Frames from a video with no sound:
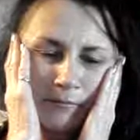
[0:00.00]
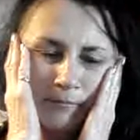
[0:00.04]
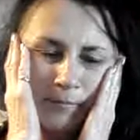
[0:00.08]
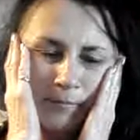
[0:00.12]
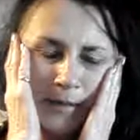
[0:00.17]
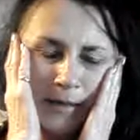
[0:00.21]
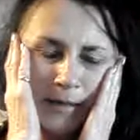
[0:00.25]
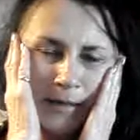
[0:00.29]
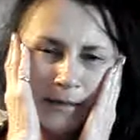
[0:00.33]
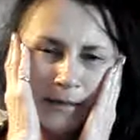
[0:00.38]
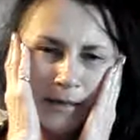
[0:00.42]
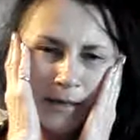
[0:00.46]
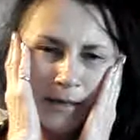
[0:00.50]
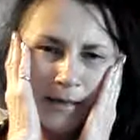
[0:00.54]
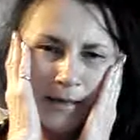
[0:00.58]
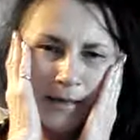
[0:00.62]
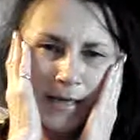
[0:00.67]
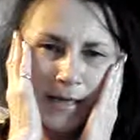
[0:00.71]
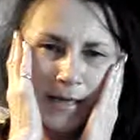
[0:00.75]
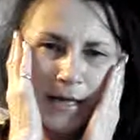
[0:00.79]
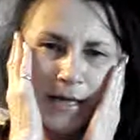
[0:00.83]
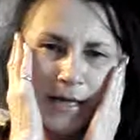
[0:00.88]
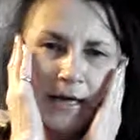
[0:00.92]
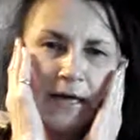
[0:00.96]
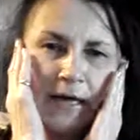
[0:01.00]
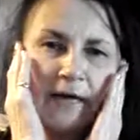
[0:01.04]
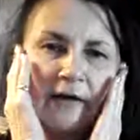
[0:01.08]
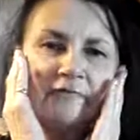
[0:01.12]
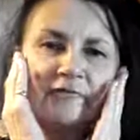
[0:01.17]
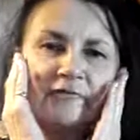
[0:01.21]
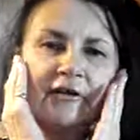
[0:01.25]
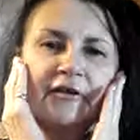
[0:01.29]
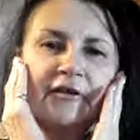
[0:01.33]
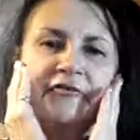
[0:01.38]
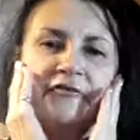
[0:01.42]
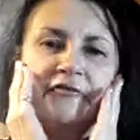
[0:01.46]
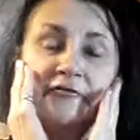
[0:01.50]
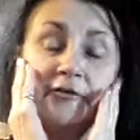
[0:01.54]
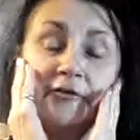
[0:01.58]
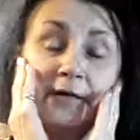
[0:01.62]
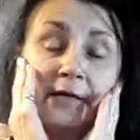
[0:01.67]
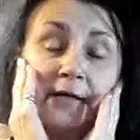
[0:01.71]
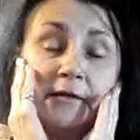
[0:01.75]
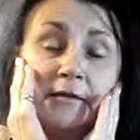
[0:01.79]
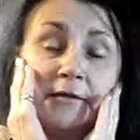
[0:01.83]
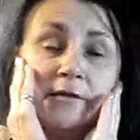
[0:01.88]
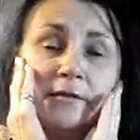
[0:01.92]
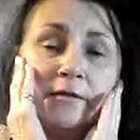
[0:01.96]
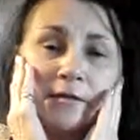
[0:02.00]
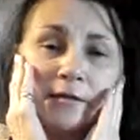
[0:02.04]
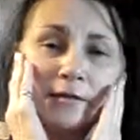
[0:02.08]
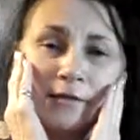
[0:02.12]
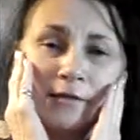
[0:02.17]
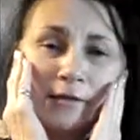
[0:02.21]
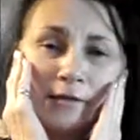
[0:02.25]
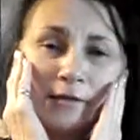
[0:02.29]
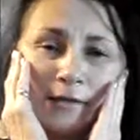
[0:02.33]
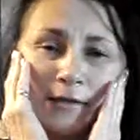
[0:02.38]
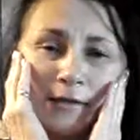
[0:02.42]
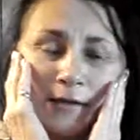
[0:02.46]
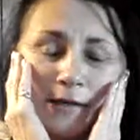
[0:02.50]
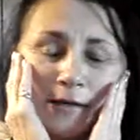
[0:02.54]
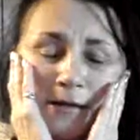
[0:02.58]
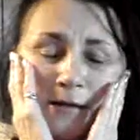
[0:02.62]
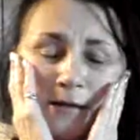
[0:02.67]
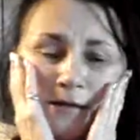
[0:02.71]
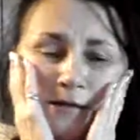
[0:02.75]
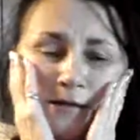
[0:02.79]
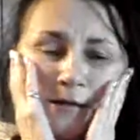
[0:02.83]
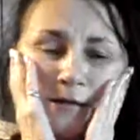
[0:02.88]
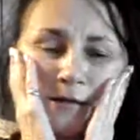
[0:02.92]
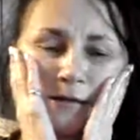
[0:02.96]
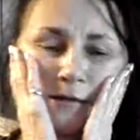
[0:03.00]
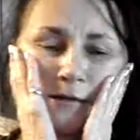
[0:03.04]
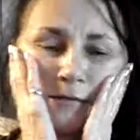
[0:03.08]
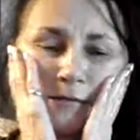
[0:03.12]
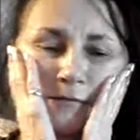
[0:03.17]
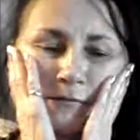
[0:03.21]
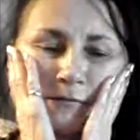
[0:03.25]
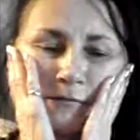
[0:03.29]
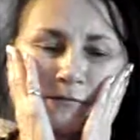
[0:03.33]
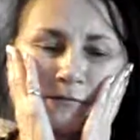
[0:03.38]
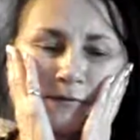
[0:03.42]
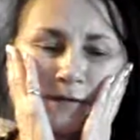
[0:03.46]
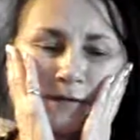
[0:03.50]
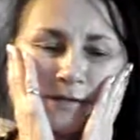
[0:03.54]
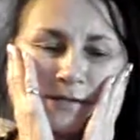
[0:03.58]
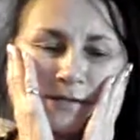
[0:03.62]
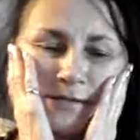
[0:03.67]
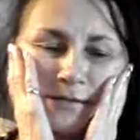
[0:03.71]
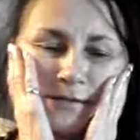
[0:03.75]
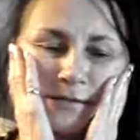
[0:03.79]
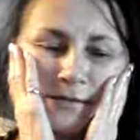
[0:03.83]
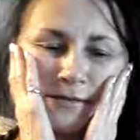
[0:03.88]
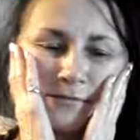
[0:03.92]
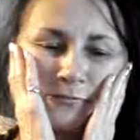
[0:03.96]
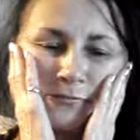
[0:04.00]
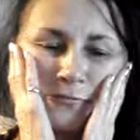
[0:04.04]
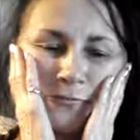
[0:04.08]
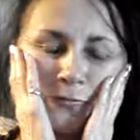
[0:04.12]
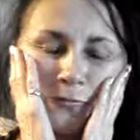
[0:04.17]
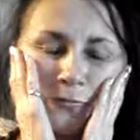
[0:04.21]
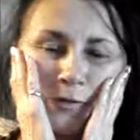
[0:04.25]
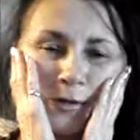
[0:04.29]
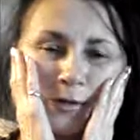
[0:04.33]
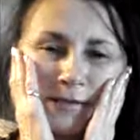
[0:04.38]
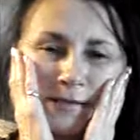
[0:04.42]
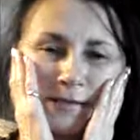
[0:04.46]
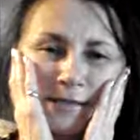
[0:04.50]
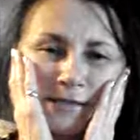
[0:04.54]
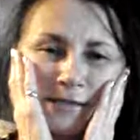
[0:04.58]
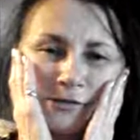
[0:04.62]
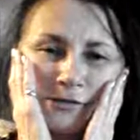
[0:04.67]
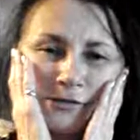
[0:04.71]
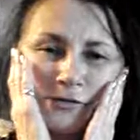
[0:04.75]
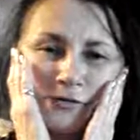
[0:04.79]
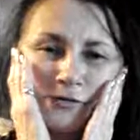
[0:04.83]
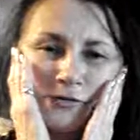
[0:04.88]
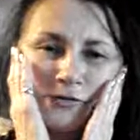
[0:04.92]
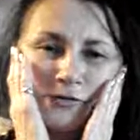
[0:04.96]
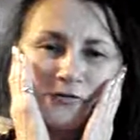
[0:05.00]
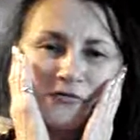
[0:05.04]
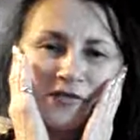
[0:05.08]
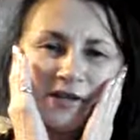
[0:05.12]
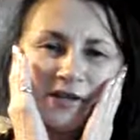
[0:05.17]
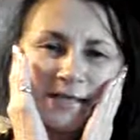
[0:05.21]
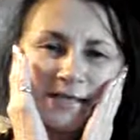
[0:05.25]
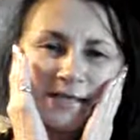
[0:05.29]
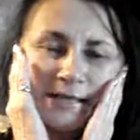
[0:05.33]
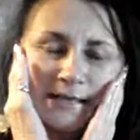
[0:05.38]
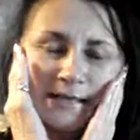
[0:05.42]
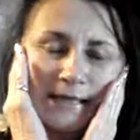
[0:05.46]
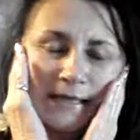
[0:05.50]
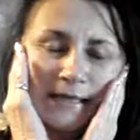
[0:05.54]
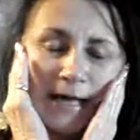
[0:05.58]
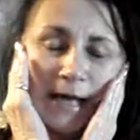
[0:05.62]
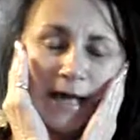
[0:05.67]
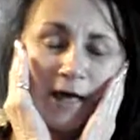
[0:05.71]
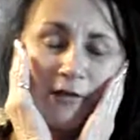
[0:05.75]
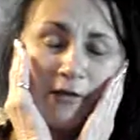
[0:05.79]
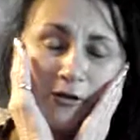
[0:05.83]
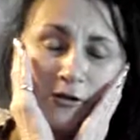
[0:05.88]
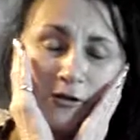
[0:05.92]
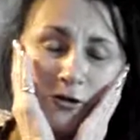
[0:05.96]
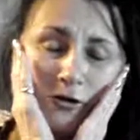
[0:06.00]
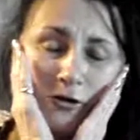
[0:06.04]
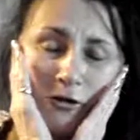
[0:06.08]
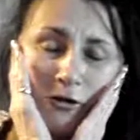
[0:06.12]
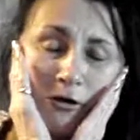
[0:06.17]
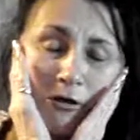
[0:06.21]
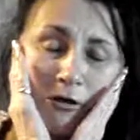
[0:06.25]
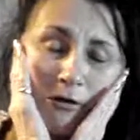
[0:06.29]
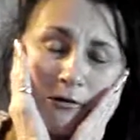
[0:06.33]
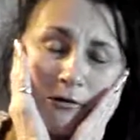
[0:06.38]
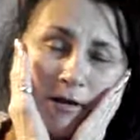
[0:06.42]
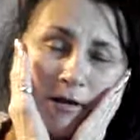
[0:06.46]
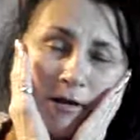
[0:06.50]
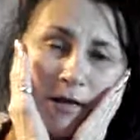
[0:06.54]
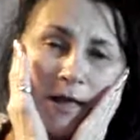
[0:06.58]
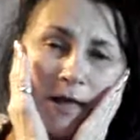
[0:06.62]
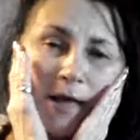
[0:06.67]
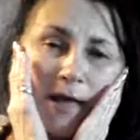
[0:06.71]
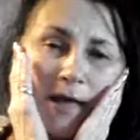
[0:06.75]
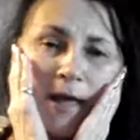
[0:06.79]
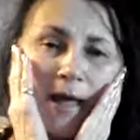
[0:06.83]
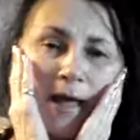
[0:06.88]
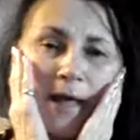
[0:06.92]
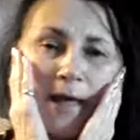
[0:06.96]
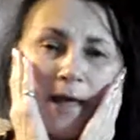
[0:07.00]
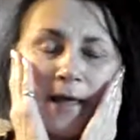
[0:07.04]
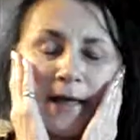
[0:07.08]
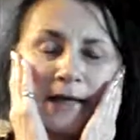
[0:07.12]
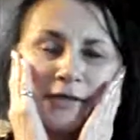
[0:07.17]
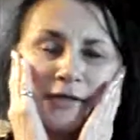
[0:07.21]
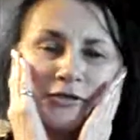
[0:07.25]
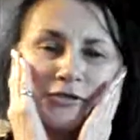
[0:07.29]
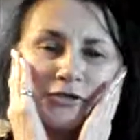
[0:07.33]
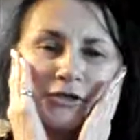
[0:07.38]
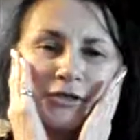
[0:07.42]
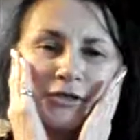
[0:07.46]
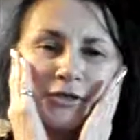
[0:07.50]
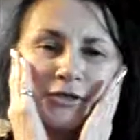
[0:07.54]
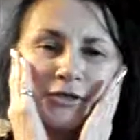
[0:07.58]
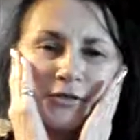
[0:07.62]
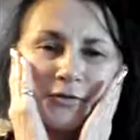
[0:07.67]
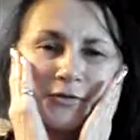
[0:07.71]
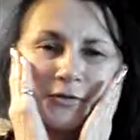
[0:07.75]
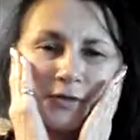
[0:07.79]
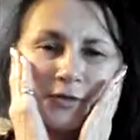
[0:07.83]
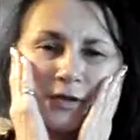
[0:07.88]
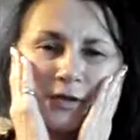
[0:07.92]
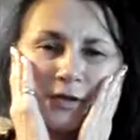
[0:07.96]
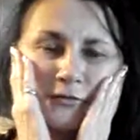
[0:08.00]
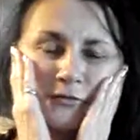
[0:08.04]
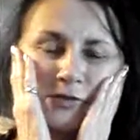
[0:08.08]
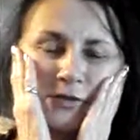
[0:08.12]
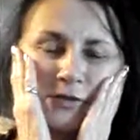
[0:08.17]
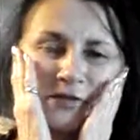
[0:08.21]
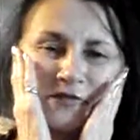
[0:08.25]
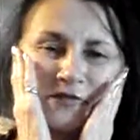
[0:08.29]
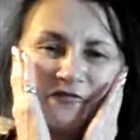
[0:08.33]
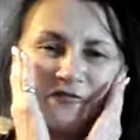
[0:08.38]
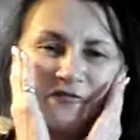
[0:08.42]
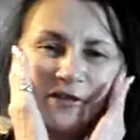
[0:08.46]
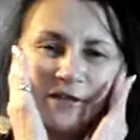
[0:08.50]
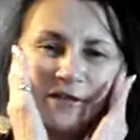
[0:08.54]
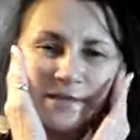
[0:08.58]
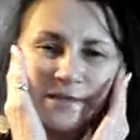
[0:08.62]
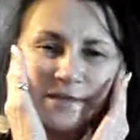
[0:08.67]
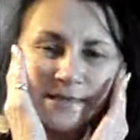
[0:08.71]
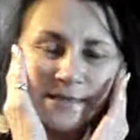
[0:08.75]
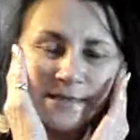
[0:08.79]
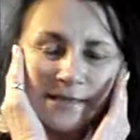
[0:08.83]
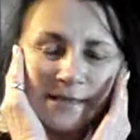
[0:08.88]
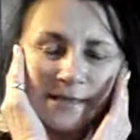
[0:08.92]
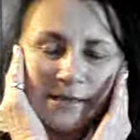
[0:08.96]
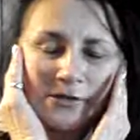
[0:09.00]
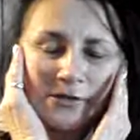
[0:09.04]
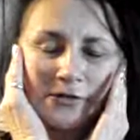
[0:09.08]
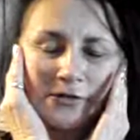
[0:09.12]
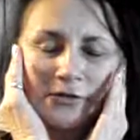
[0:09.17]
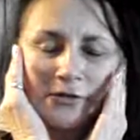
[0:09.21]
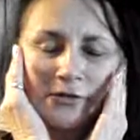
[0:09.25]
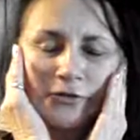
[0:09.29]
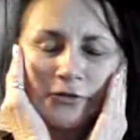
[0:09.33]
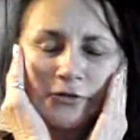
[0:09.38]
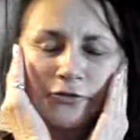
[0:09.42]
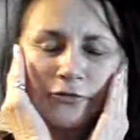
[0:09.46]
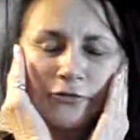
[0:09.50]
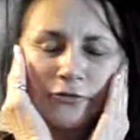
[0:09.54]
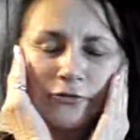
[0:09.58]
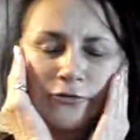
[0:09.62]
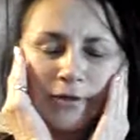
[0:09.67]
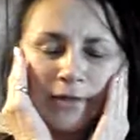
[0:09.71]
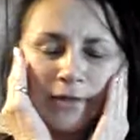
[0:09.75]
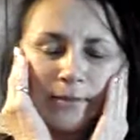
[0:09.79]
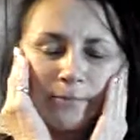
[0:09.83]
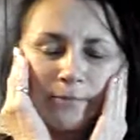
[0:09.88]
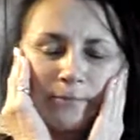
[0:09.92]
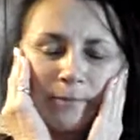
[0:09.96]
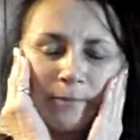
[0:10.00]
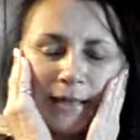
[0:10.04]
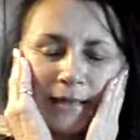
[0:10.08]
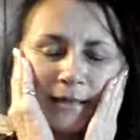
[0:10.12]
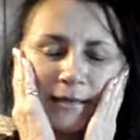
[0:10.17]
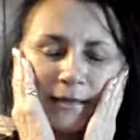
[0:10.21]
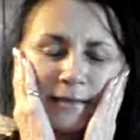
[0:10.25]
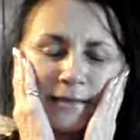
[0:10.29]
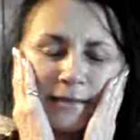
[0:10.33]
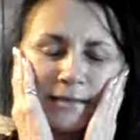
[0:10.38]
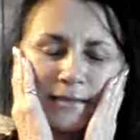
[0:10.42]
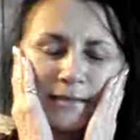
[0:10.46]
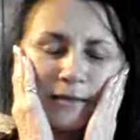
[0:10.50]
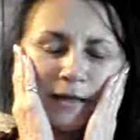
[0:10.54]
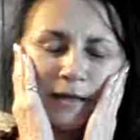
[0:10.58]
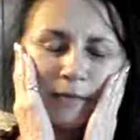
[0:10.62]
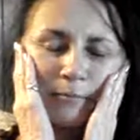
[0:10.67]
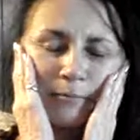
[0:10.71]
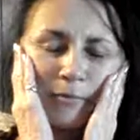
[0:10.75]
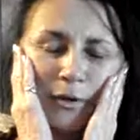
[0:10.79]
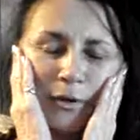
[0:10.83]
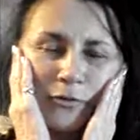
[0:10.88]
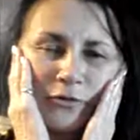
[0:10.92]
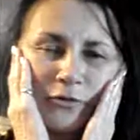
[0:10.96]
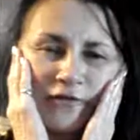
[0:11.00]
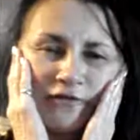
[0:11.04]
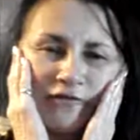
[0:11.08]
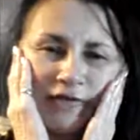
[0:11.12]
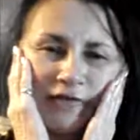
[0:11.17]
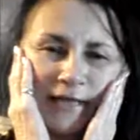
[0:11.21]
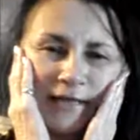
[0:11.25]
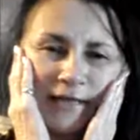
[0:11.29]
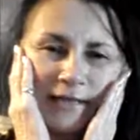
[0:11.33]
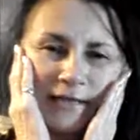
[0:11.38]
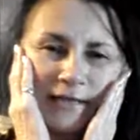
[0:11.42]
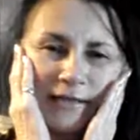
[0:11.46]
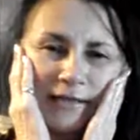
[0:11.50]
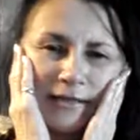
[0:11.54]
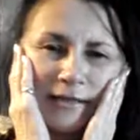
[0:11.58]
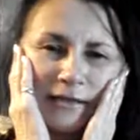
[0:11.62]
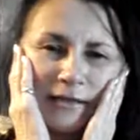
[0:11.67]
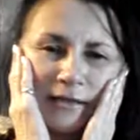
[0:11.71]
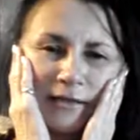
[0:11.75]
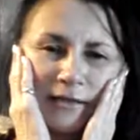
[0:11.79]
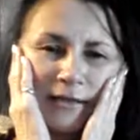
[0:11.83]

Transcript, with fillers: but I have a friend that's wanting to do things together and she used to go to the fitness center too and is not motivated